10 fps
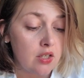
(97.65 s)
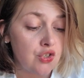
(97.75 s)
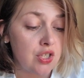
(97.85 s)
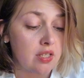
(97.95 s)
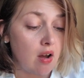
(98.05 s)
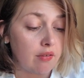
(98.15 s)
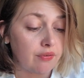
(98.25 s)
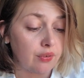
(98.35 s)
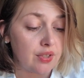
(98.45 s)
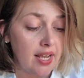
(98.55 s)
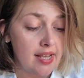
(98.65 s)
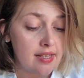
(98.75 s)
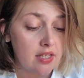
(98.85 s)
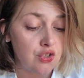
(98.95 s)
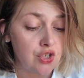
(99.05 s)
She's gone for
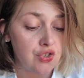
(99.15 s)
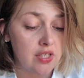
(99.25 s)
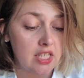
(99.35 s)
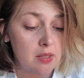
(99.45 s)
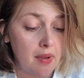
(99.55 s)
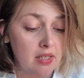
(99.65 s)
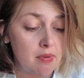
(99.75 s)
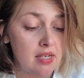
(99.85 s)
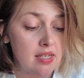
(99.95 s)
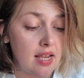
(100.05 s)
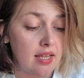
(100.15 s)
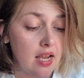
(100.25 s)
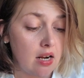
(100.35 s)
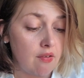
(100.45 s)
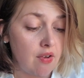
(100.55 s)
days and she just expects me to take
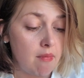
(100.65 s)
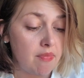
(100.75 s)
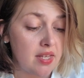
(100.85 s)
care of him.